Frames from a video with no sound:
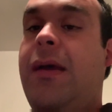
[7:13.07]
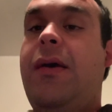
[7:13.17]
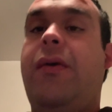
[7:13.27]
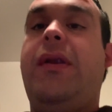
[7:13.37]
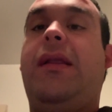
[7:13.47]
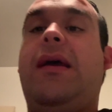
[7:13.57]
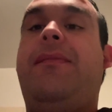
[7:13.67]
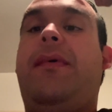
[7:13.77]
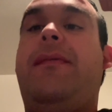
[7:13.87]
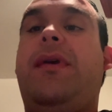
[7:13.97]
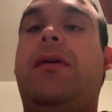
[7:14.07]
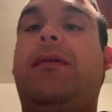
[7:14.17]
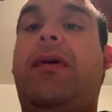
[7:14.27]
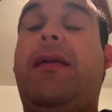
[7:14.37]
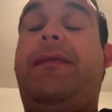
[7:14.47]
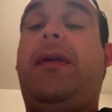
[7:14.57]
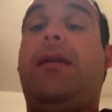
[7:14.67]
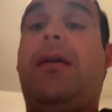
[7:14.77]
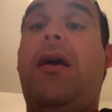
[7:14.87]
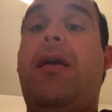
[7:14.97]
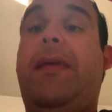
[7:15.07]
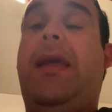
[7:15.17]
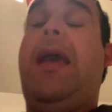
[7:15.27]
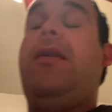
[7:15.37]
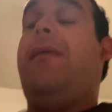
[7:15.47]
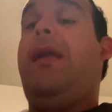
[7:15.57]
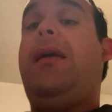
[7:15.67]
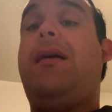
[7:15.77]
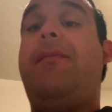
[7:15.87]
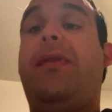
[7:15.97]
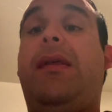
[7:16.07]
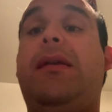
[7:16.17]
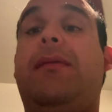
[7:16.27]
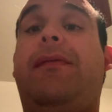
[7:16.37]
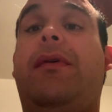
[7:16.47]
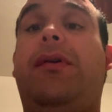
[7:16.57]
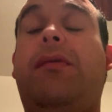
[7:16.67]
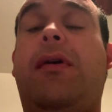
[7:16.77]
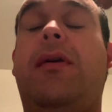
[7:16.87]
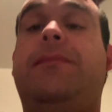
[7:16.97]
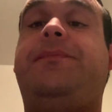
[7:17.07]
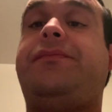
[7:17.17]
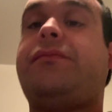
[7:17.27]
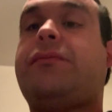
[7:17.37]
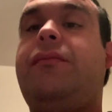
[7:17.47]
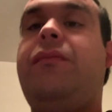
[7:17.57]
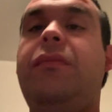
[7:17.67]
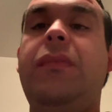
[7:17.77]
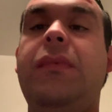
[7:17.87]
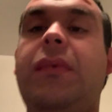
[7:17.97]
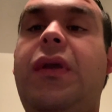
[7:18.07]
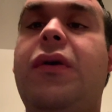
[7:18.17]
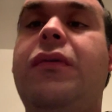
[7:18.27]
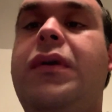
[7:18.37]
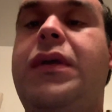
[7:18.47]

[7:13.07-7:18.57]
or any type of you know trying to fix the car if they can or not compensation for a new car you know